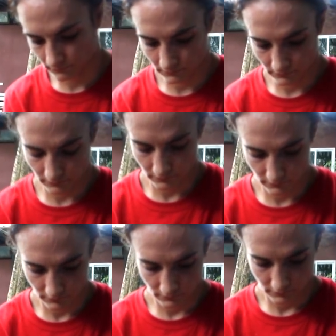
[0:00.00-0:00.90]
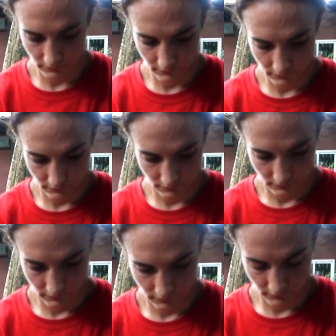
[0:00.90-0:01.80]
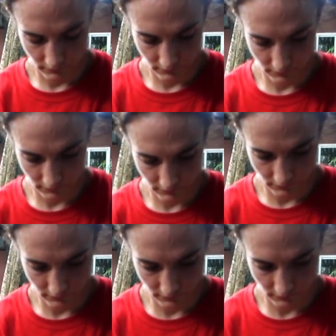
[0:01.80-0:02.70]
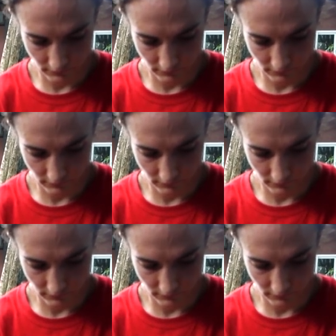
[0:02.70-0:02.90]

to your home gym, your trainer that you love, Pinu.